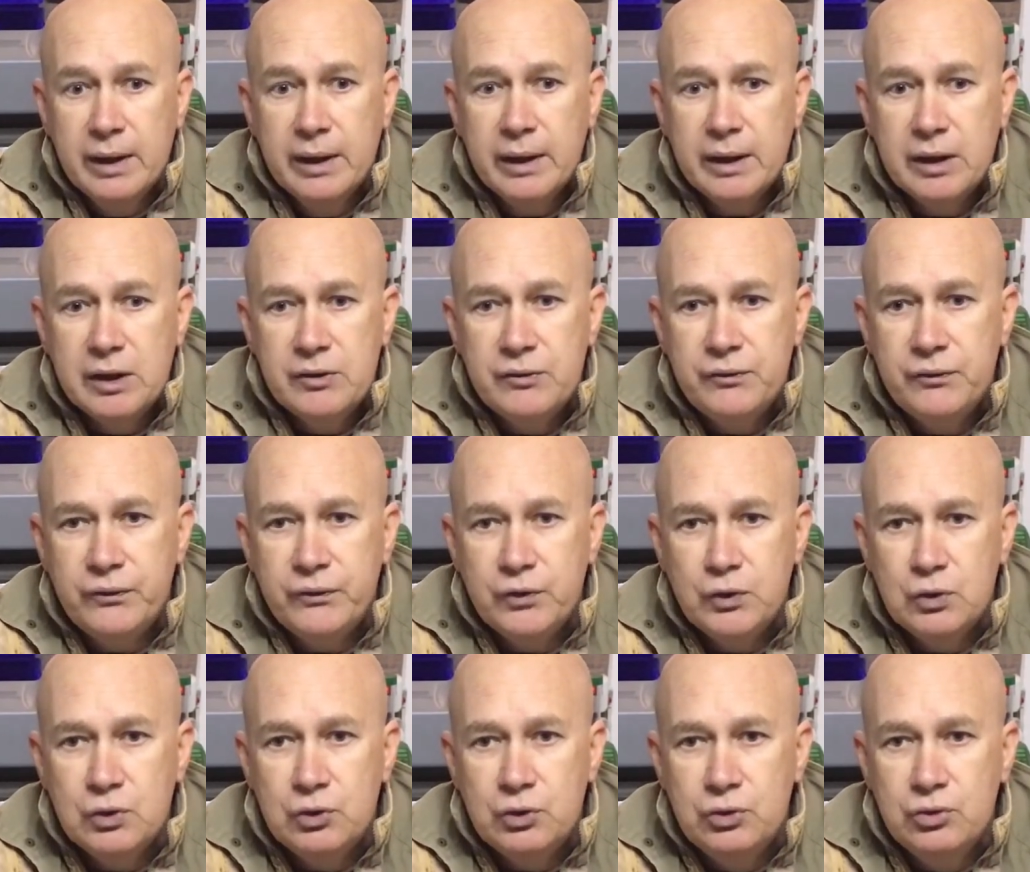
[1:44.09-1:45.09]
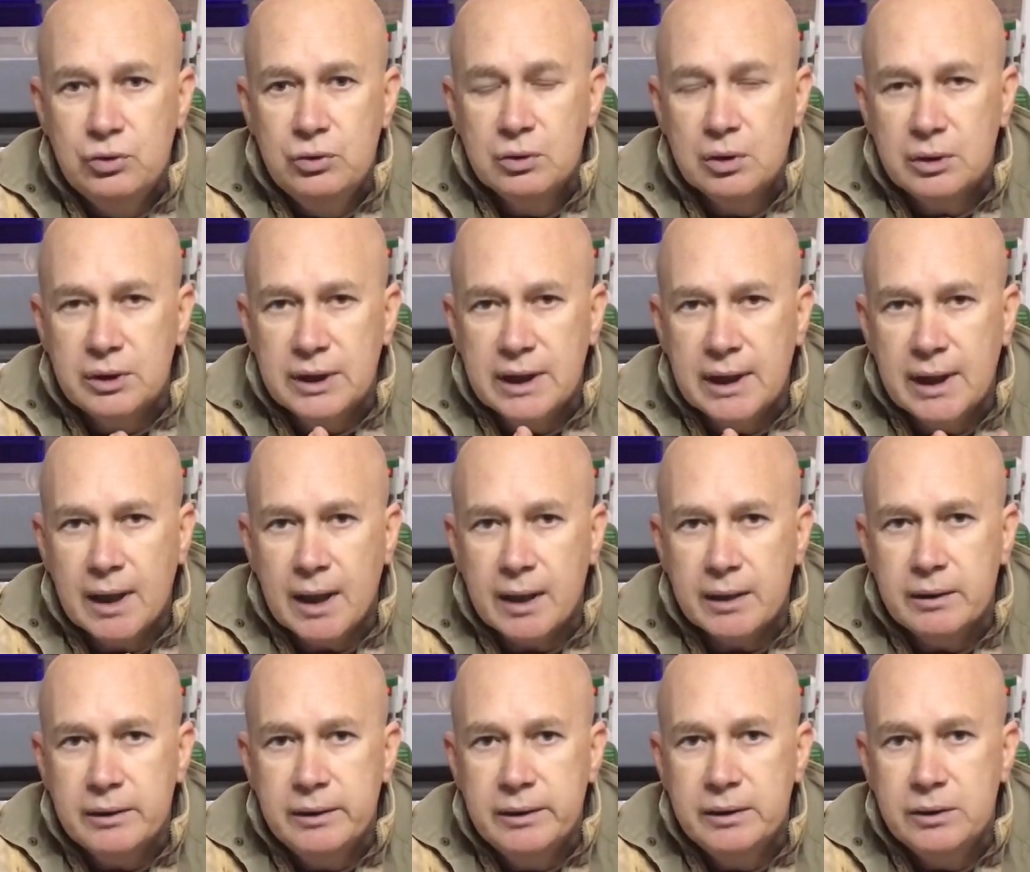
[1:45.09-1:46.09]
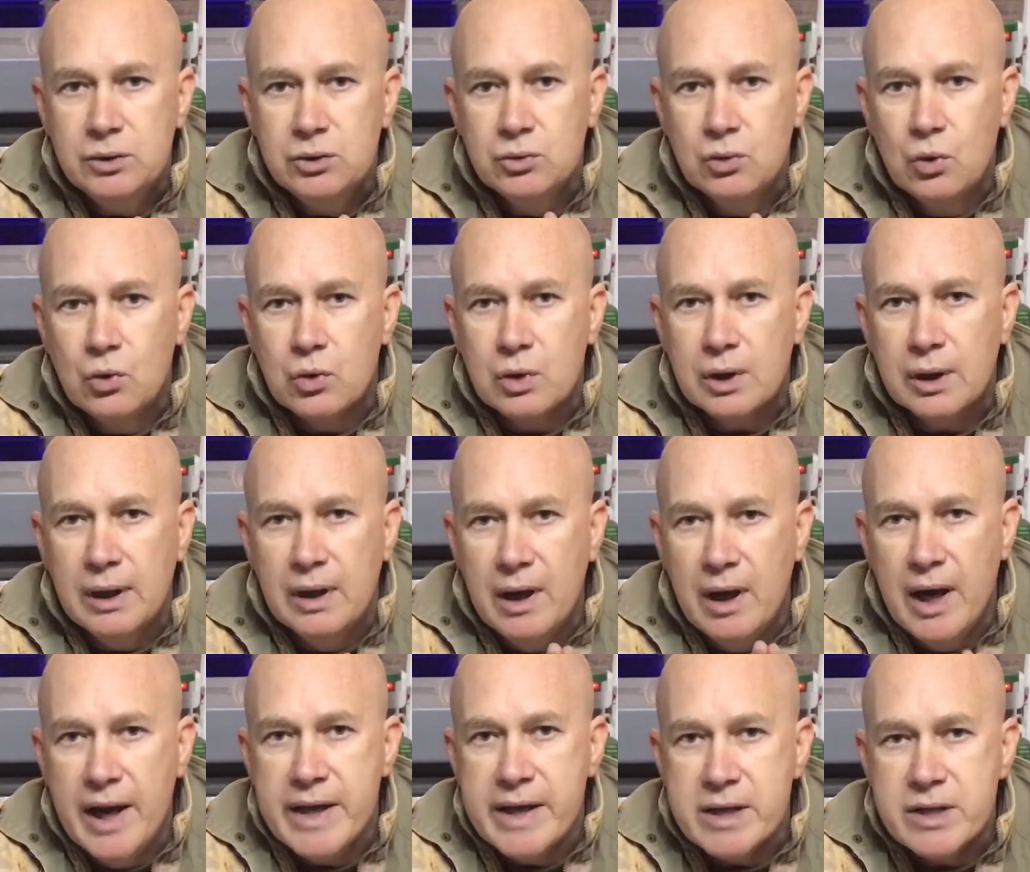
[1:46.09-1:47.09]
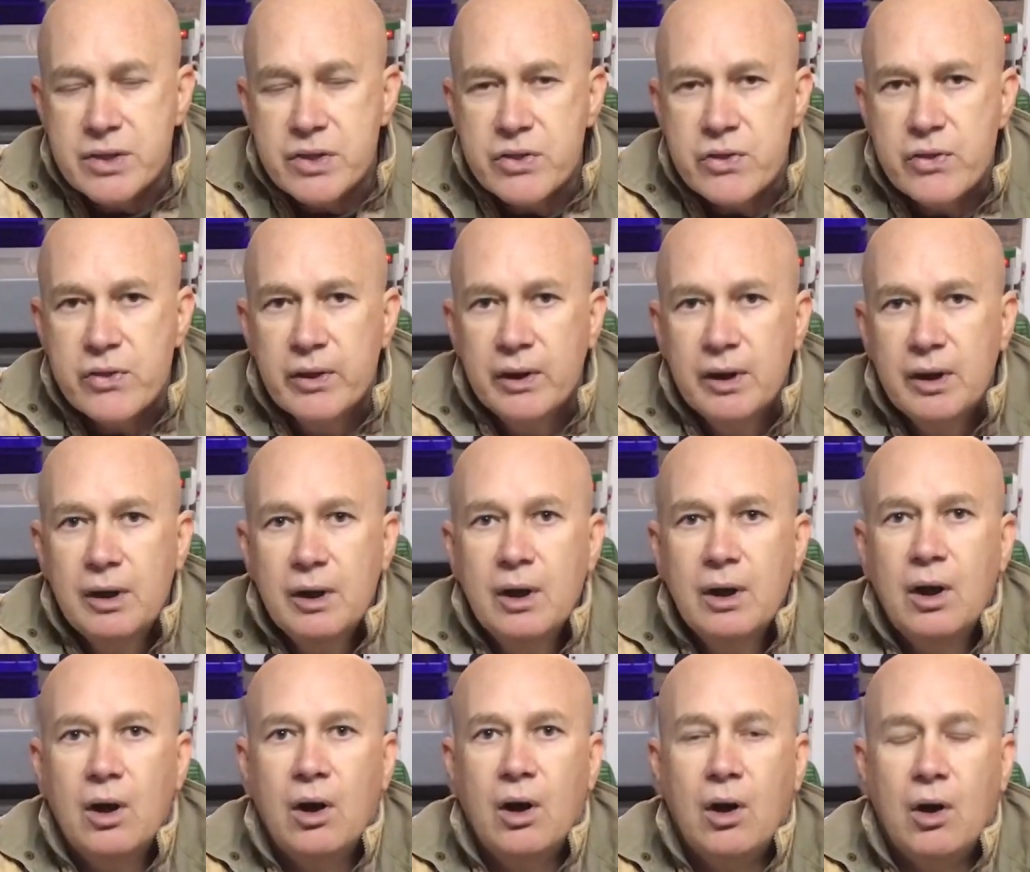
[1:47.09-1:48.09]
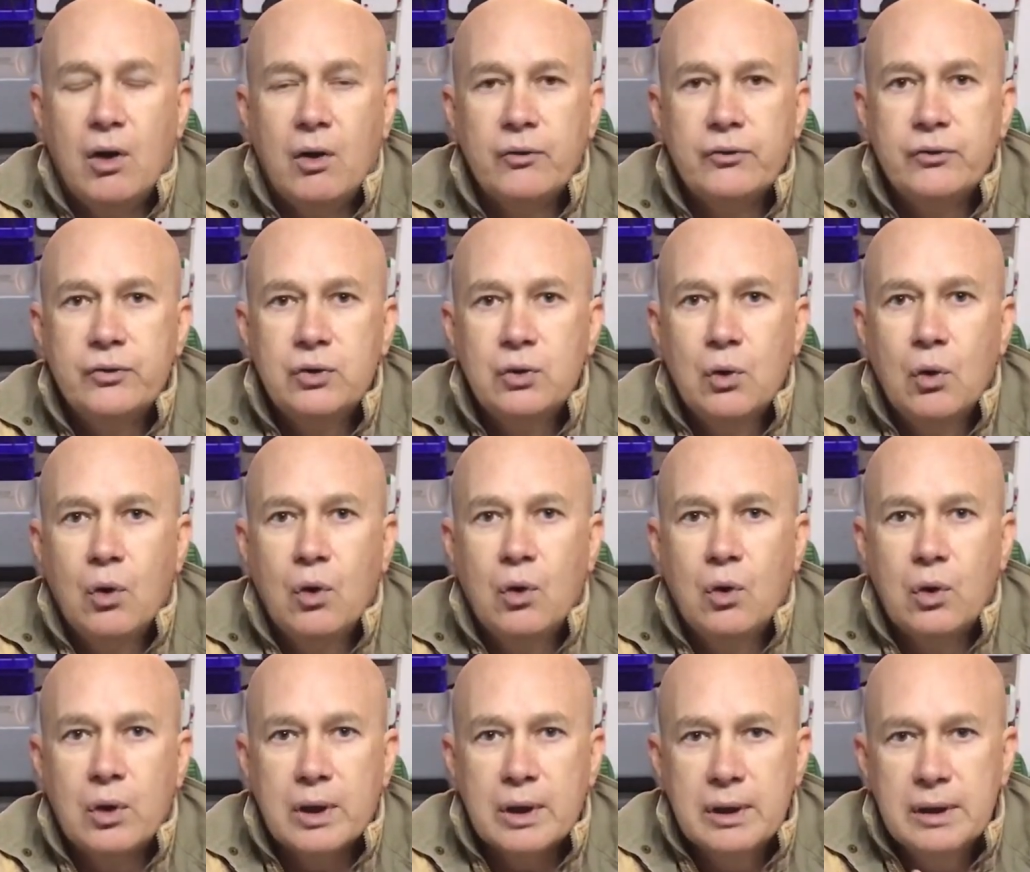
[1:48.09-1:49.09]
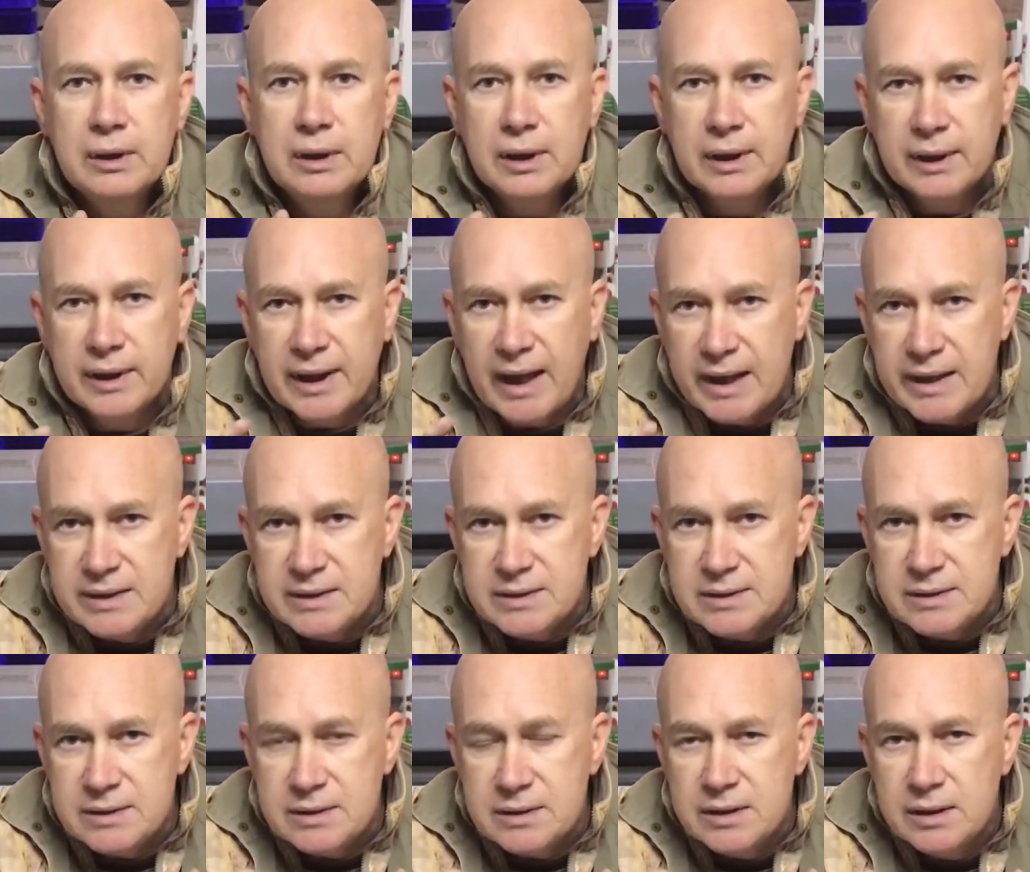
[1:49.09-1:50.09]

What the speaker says: If you do not cut your length of your case,